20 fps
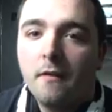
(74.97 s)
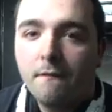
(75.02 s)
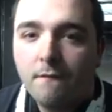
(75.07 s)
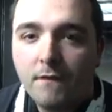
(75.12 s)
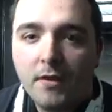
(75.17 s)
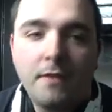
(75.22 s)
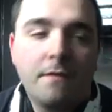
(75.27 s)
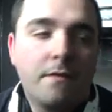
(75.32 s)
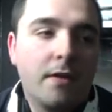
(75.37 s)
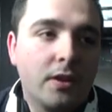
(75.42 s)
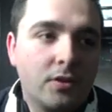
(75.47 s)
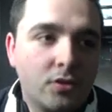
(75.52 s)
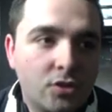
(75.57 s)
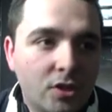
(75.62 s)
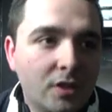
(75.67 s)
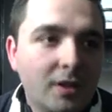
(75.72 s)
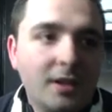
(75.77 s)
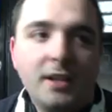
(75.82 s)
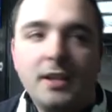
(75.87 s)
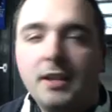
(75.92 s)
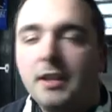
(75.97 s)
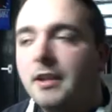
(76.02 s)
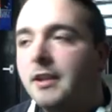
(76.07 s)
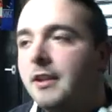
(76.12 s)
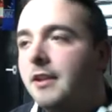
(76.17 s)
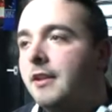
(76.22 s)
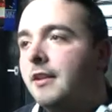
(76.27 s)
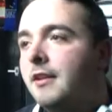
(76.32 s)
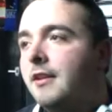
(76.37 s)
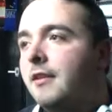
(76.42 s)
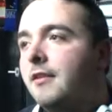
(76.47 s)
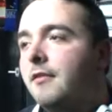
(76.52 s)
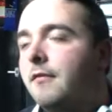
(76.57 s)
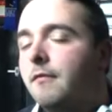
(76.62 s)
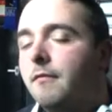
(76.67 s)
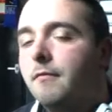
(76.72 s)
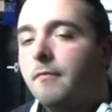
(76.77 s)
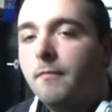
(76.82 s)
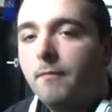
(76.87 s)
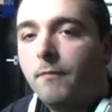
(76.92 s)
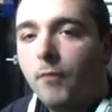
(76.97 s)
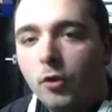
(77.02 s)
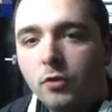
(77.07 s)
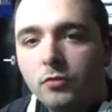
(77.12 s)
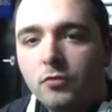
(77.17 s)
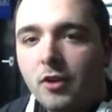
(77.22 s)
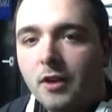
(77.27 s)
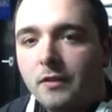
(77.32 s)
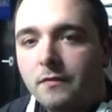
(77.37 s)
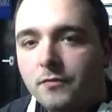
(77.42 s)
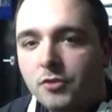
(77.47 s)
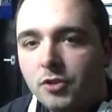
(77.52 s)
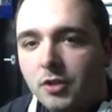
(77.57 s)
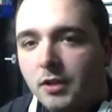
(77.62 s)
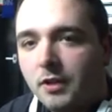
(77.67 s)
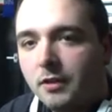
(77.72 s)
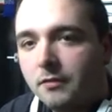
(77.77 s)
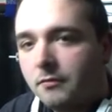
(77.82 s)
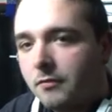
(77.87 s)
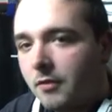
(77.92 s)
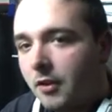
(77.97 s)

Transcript: FIFA Chilli, Futdraft Chilli.